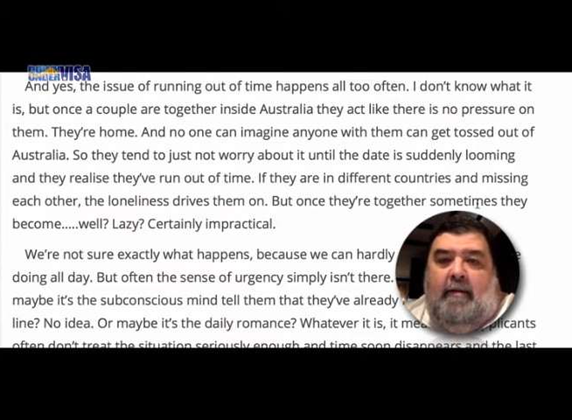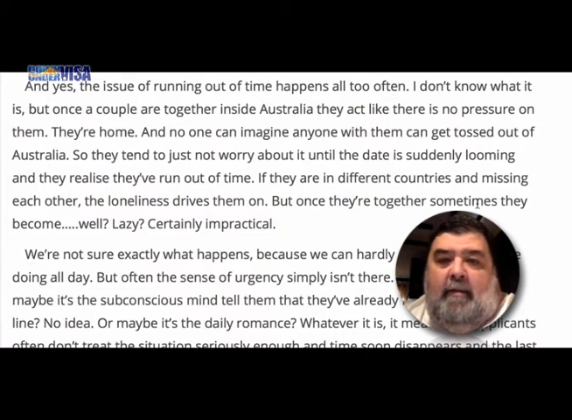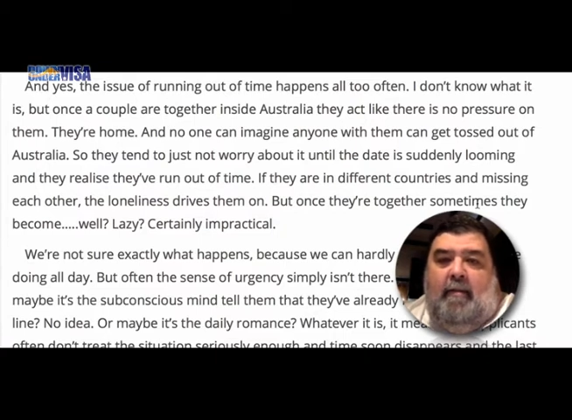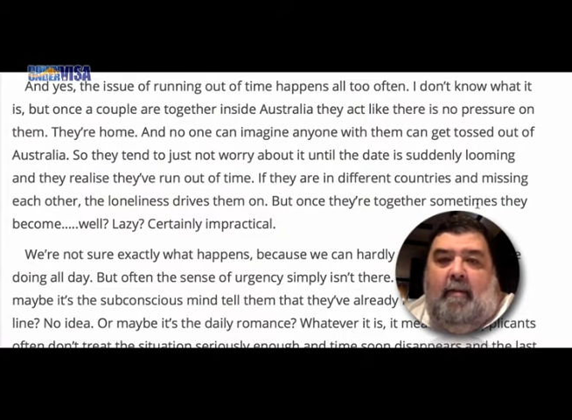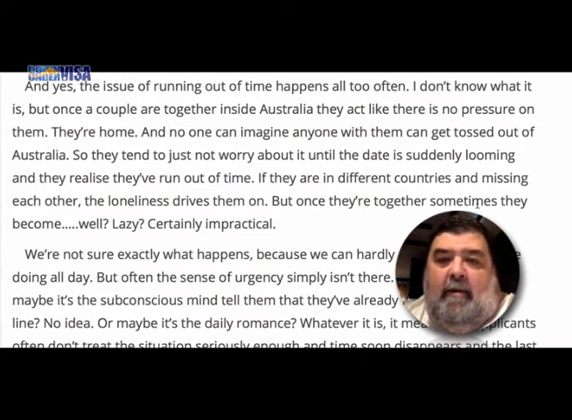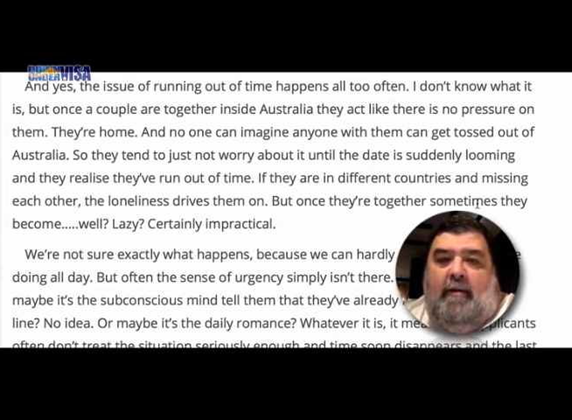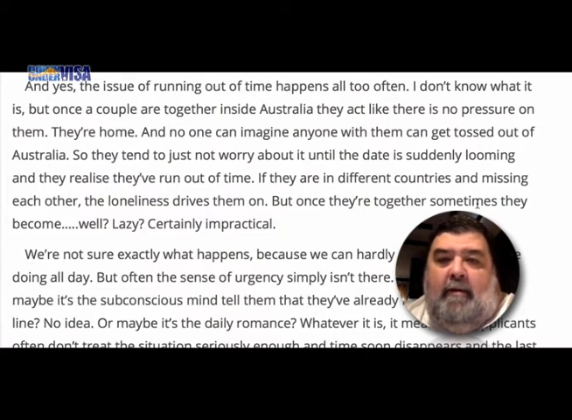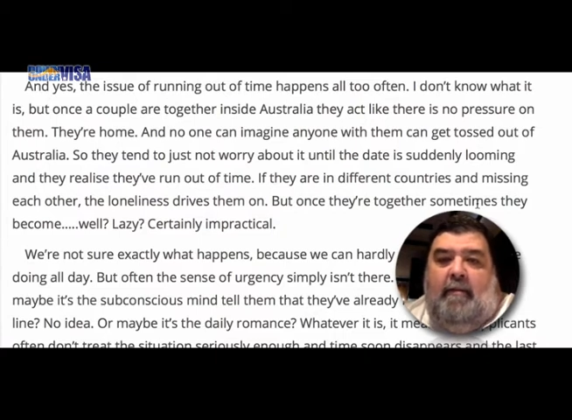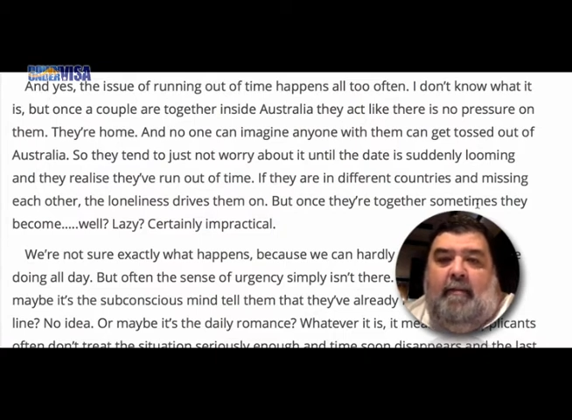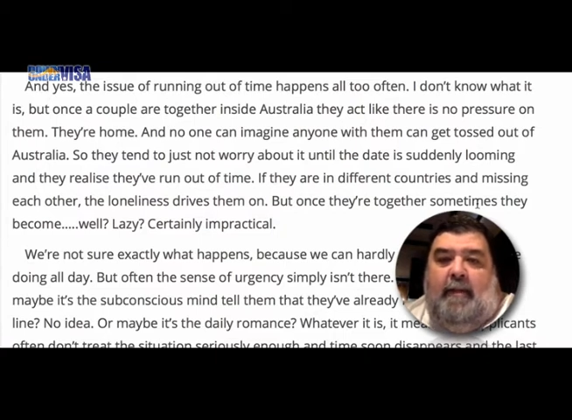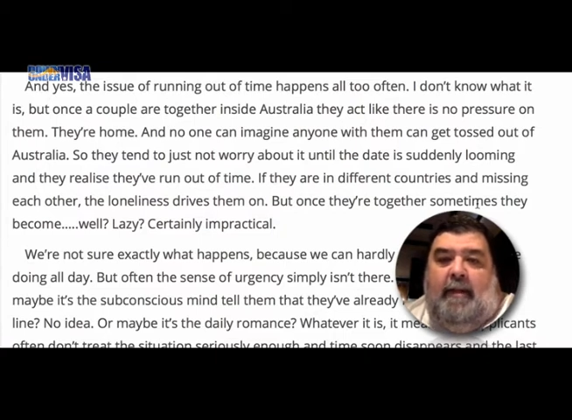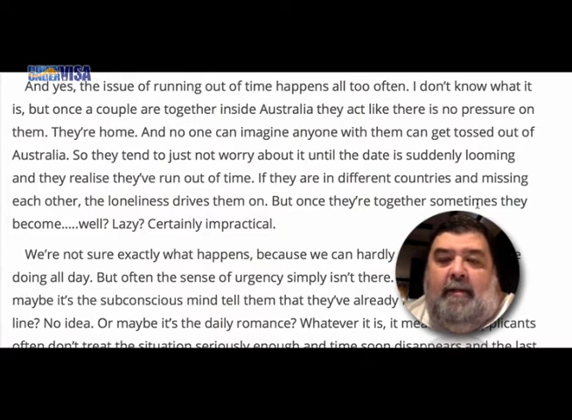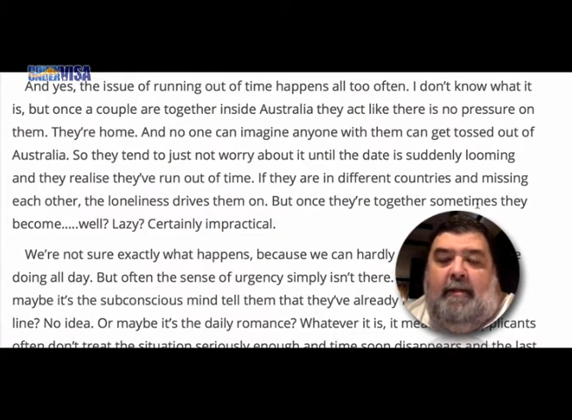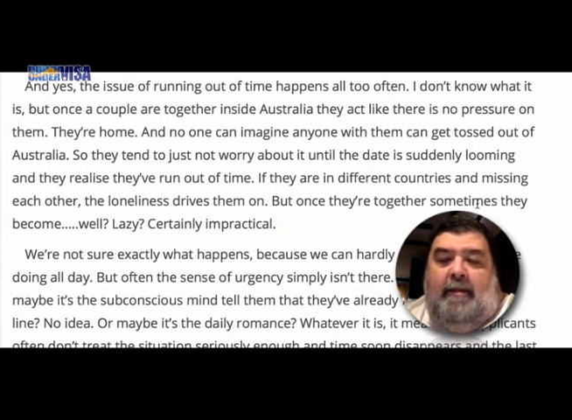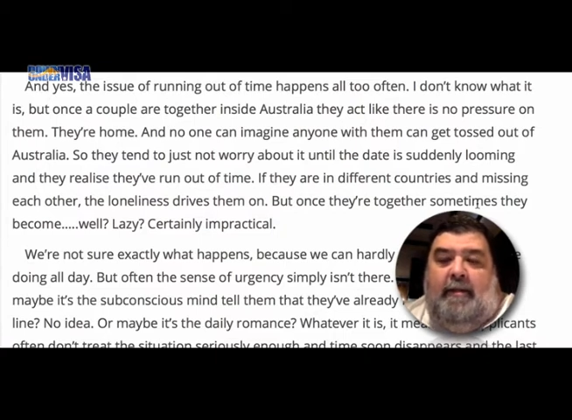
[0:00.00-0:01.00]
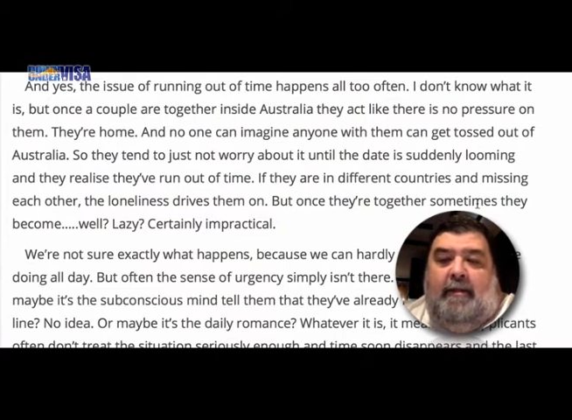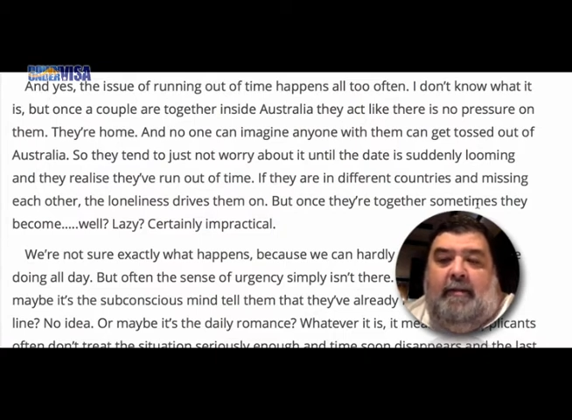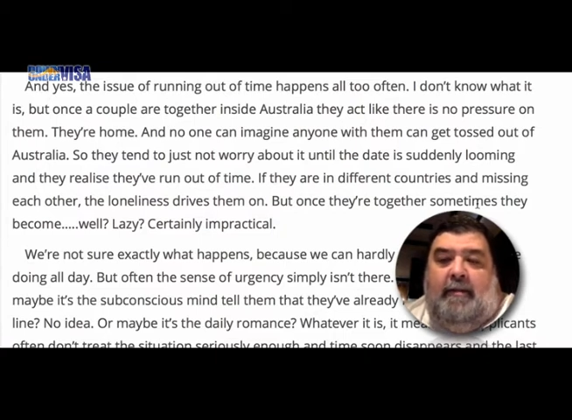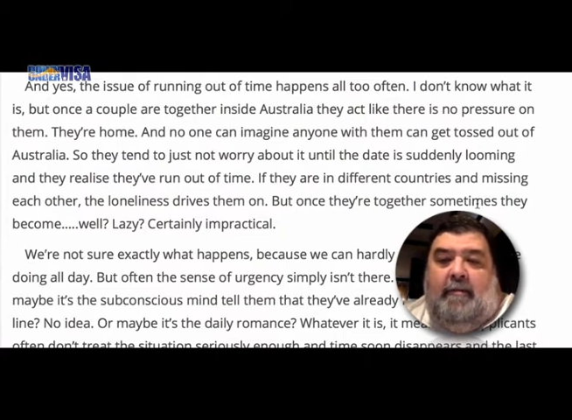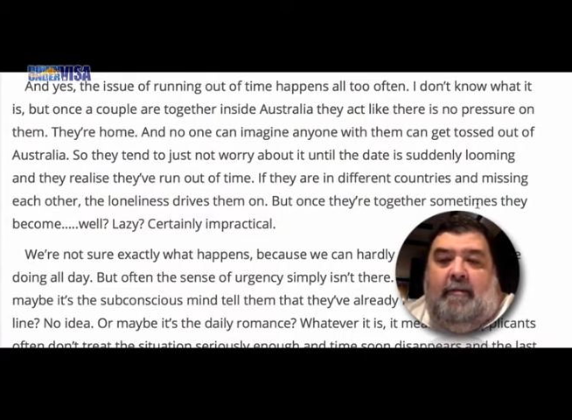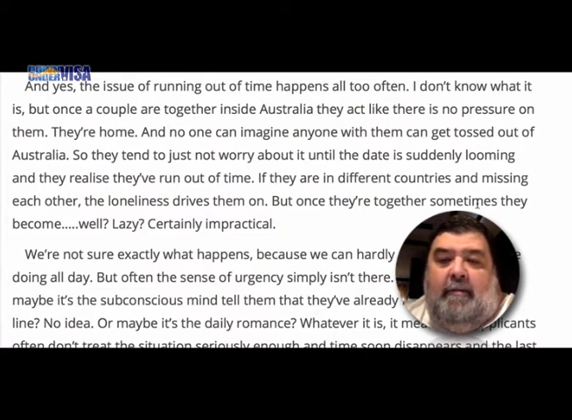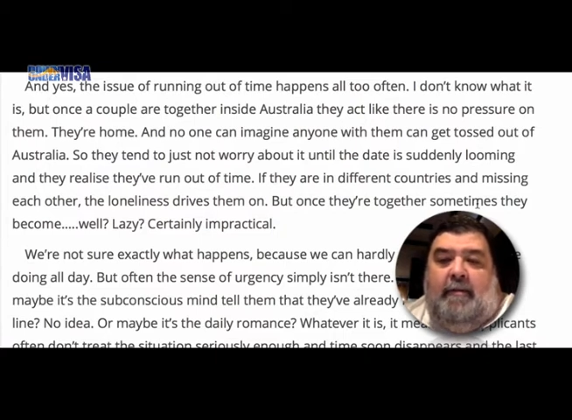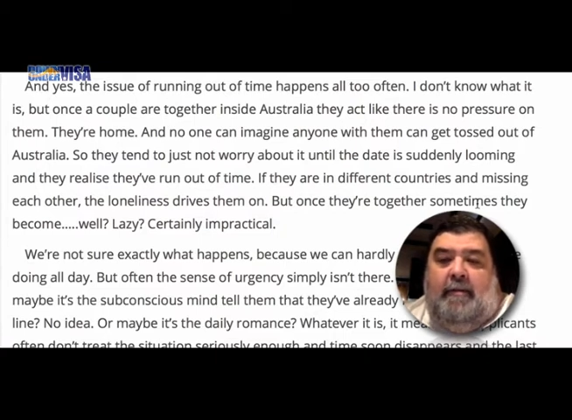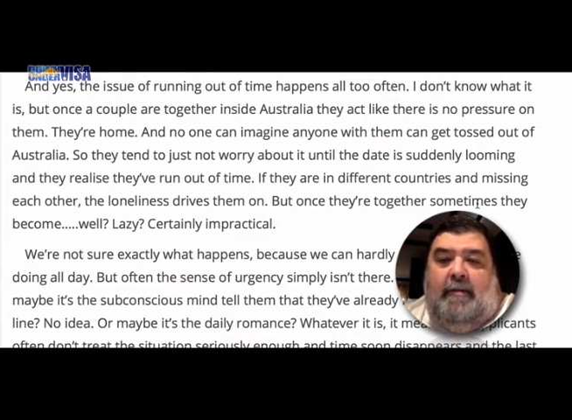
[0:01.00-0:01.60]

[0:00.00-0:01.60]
worry about it until the